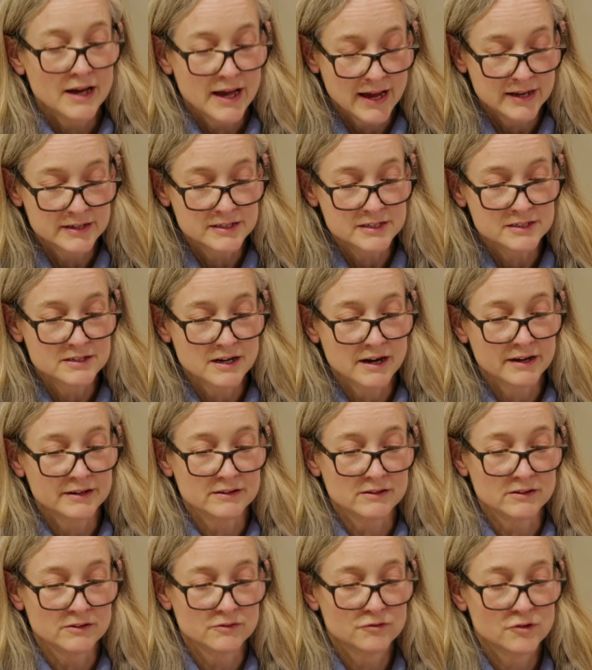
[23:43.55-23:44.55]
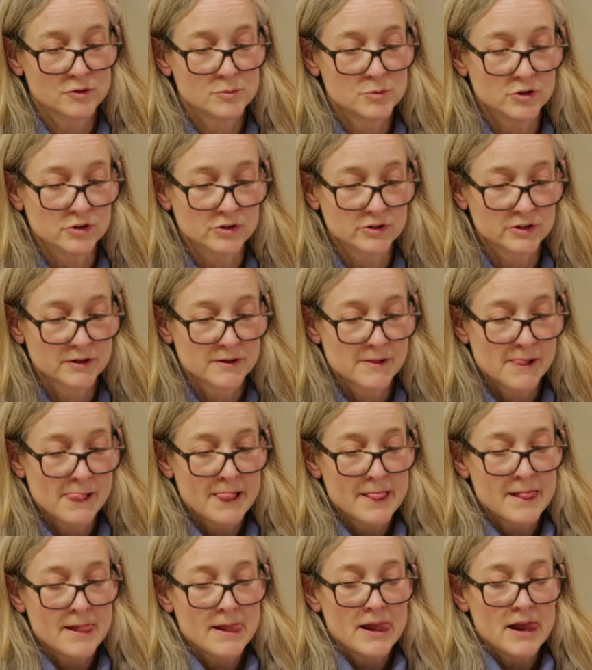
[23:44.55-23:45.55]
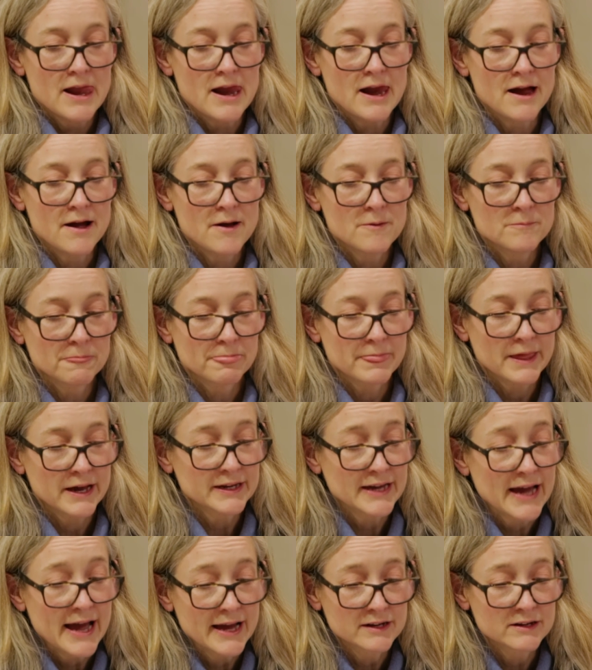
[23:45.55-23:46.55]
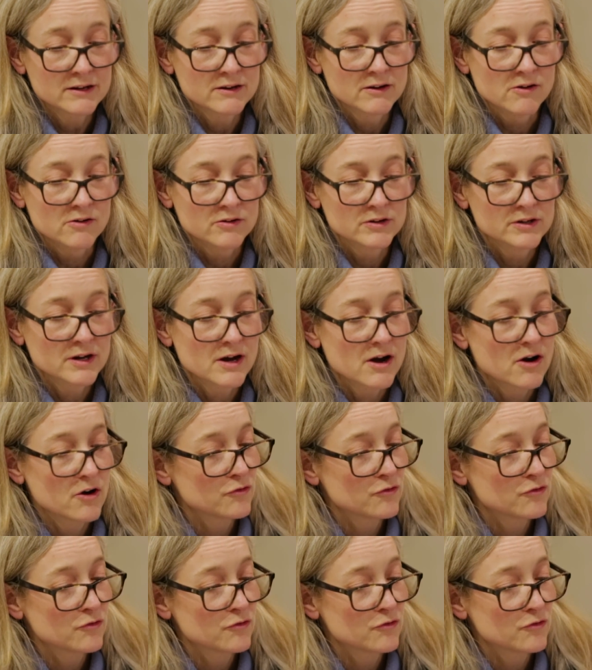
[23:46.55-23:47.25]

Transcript: Handy title for a book. A catalogue